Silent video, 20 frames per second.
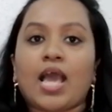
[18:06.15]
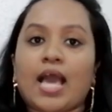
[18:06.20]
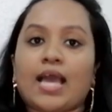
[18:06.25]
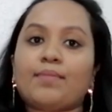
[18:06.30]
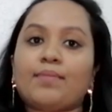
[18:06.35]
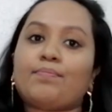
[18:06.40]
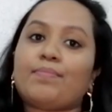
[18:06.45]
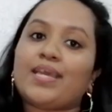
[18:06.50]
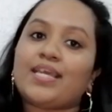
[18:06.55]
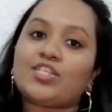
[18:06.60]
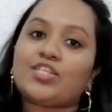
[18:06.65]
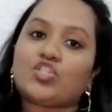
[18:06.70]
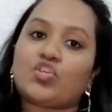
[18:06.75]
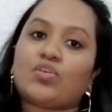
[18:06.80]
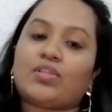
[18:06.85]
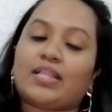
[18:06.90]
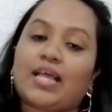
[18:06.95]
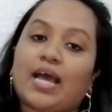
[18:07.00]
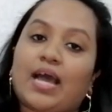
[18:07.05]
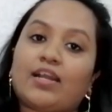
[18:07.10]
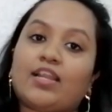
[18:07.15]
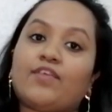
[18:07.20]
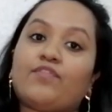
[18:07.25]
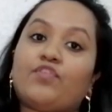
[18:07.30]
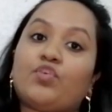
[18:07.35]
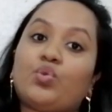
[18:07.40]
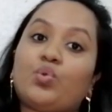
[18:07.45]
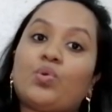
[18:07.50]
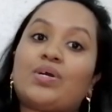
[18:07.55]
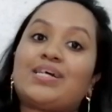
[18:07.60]
And based on that, if
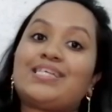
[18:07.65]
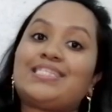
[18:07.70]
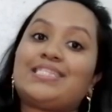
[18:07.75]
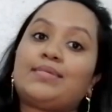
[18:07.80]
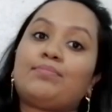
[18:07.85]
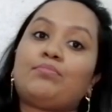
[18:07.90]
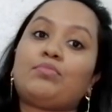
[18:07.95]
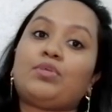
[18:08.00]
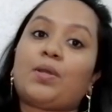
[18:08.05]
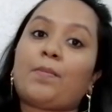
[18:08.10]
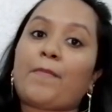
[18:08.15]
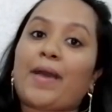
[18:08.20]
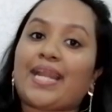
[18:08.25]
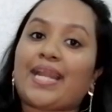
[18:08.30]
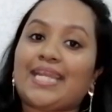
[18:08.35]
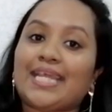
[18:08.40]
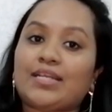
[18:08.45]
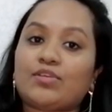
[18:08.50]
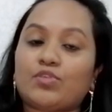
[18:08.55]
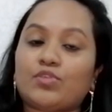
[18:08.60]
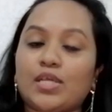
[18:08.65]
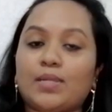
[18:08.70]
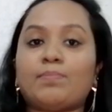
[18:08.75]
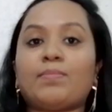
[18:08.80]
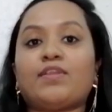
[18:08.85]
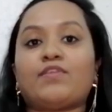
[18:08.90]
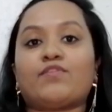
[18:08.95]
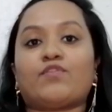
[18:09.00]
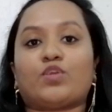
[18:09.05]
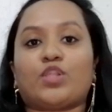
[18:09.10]
you do a symptomatic
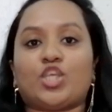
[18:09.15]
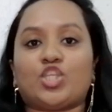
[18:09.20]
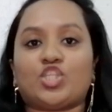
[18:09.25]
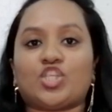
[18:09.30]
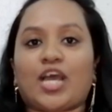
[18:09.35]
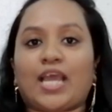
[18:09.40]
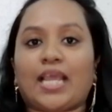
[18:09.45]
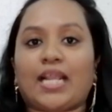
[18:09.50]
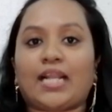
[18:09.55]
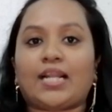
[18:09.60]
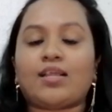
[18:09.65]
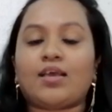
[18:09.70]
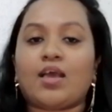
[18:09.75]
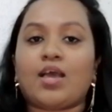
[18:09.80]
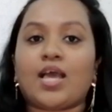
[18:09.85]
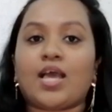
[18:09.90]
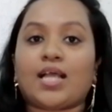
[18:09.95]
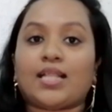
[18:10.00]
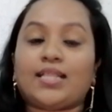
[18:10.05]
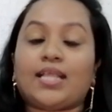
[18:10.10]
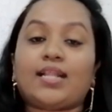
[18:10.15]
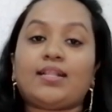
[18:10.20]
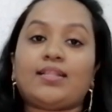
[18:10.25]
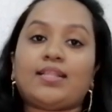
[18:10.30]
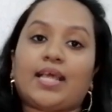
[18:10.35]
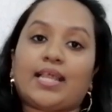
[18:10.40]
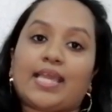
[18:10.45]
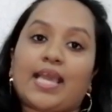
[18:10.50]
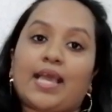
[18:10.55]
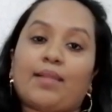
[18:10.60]
treatment for the child, then
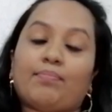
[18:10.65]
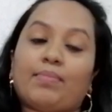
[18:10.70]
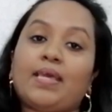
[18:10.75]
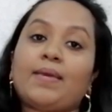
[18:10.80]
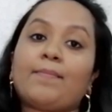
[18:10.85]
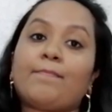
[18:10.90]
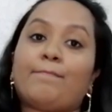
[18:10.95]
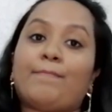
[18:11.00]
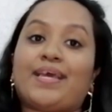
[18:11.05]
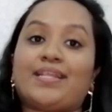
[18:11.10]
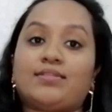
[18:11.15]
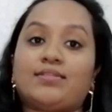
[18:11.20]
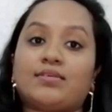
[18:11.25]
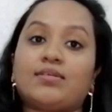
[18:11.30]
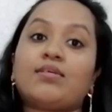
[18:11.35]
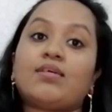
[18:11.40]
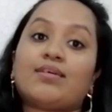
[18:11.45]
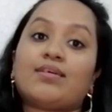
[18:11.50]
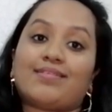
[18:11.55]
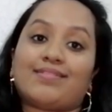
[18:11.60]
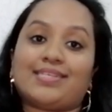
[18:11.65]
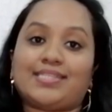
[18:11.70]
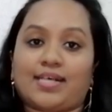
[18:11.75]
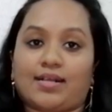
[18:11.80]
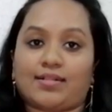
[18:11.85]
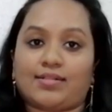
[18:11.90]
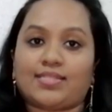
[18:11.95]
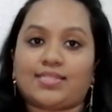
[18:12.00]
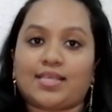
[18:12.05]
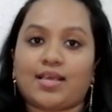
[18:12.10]
there can be better
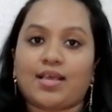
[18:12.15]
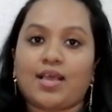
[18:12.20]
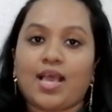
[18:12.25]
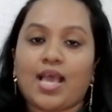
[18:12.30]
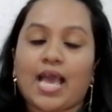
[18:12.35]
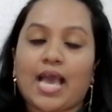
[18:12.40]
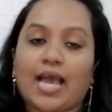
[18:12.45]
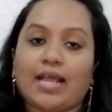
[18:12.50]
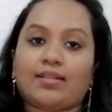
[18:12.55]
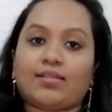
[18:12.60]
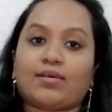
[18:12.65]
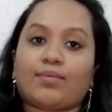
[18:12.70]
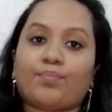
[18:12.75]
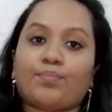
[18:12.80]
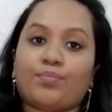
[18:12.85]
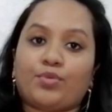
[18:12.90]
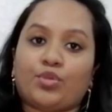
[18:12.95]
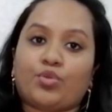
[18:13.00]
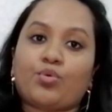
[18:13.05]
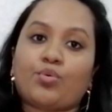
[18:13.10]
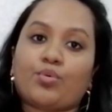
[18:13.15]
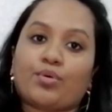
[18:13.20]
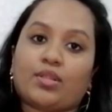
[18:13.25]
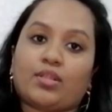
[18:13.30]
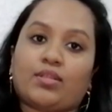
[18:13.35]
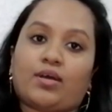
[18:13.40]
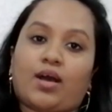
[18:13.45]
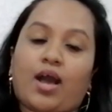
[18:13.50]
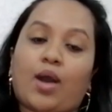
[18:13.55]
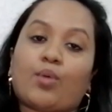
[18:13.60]
results. And
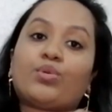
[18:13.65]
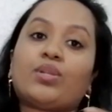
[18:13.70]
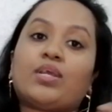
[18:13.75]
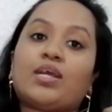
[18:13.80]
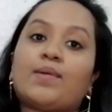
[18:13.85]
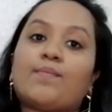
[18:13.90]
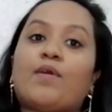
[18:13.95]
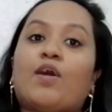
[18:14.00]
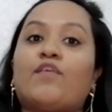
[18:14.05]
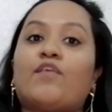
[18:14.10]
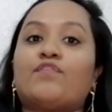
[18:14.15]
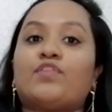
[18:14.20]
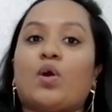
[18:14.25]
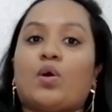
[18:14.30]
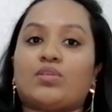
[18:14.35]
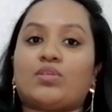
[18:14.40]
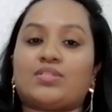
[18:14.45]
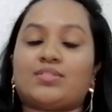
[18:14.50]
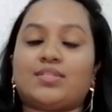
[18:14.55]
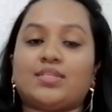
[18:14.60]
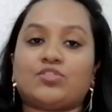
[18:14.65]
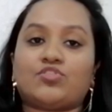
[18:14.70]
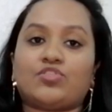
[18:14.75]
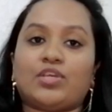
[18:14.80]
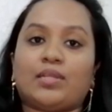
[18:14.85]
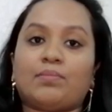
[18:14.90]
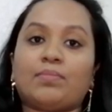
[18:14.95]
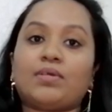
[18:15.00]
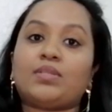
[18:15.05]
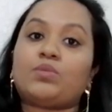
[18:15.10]
the outcome of the autistic
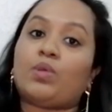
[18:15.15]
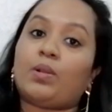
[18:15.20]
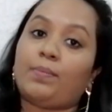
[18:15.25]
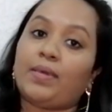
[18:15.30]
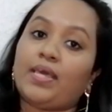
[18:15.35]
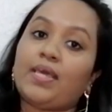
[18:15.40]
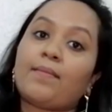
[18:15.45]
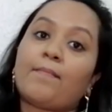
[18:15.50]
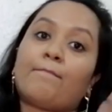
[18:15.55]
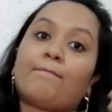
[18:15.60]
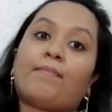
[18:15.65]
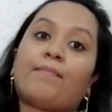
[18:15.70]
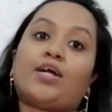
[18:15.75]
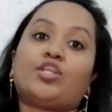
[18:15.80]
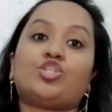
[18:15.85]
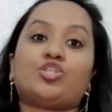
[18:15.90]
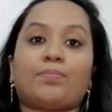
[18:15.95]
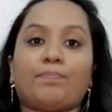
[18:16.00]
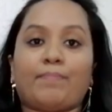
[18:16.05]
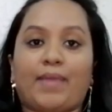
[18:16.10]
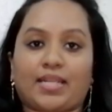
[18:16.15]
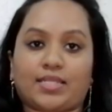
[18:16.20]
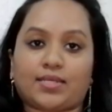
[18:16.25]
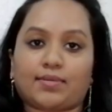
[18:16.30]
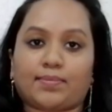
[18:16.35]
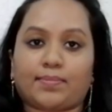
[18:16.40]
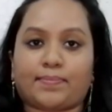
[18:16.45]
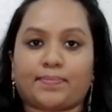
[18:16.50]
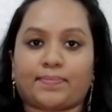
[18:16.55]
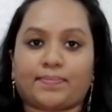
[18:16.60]
treatment will be much
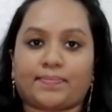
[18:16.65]
better.